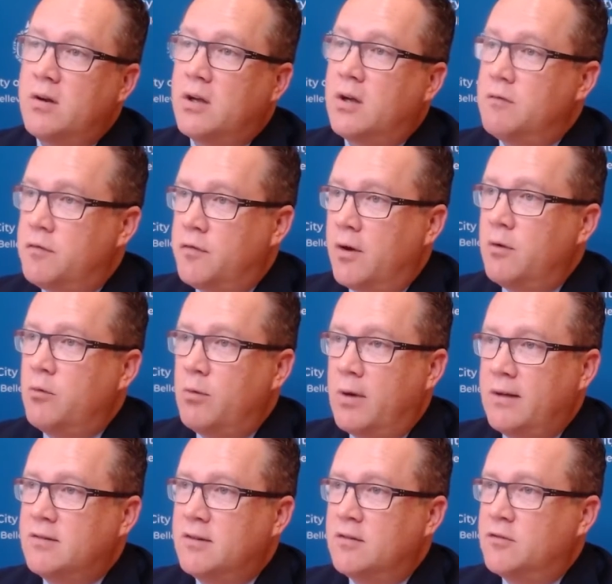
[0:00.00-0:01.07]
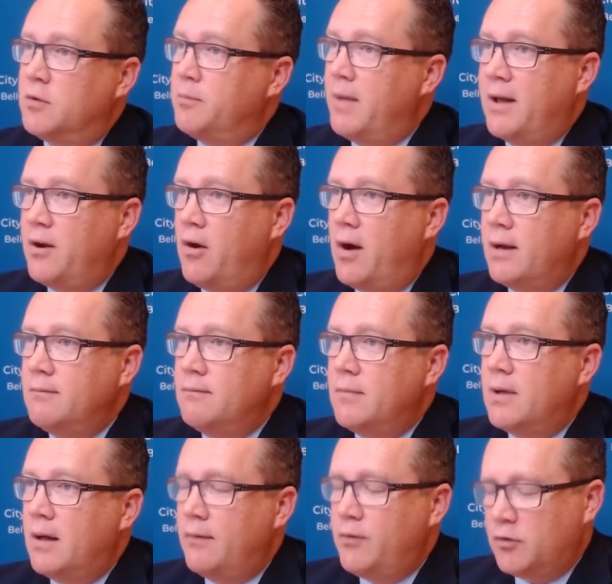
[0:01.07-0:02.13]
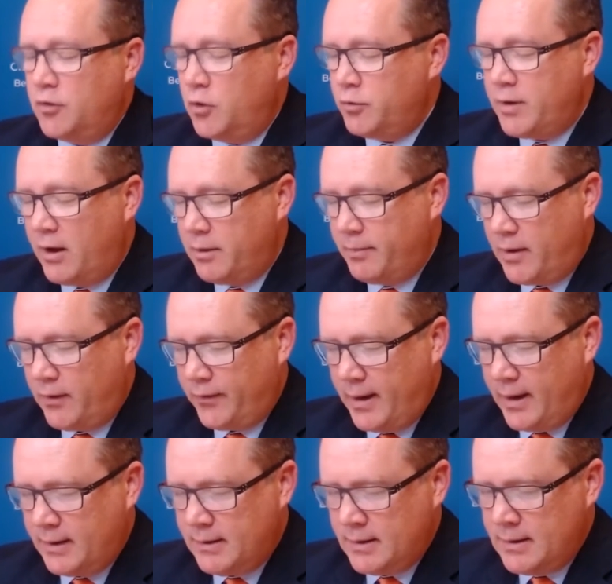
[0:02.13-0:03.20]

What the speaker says: to confront racism head on. There's no doubt about that.